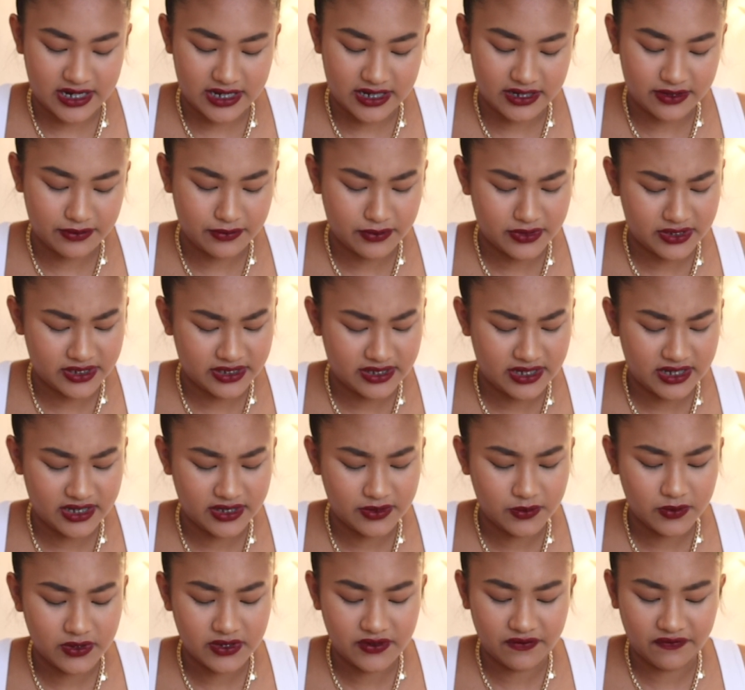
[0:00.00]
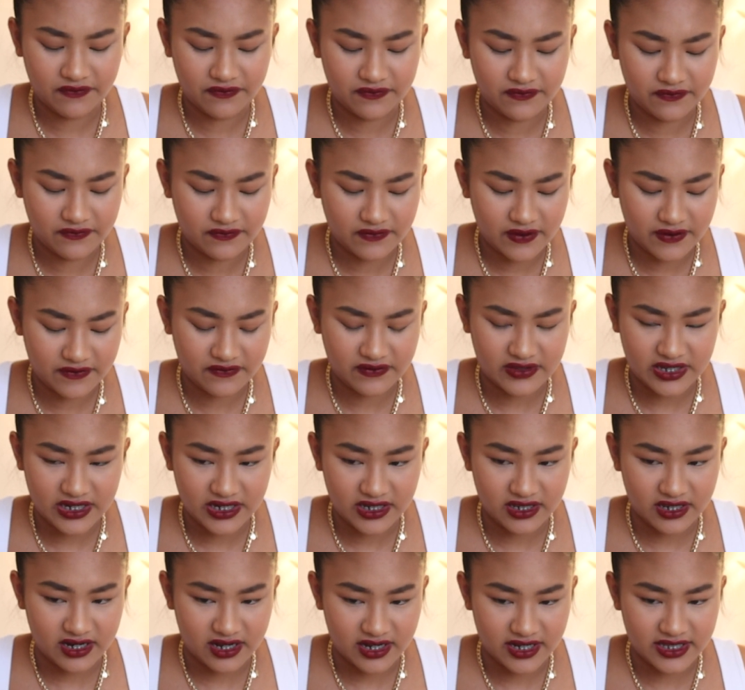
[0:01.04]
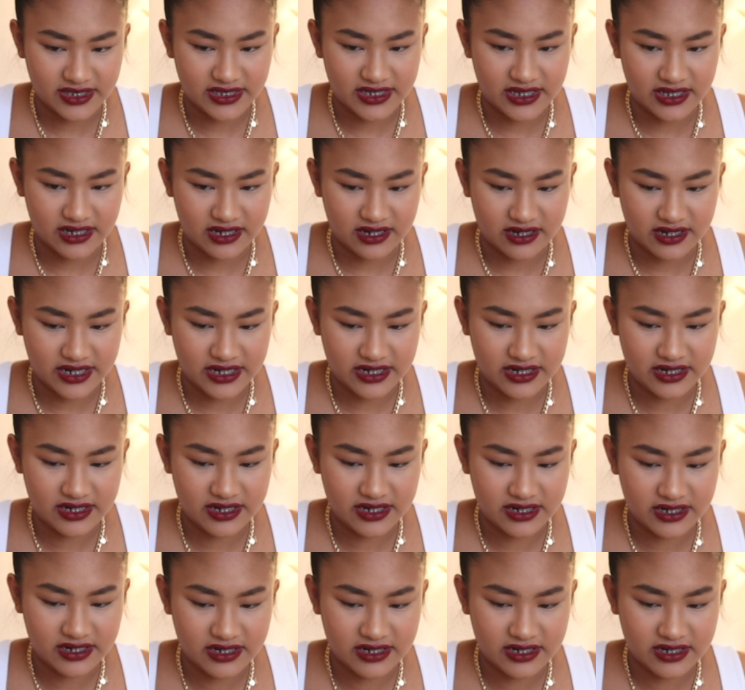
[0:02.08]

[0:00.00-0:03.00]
and this was $15.99.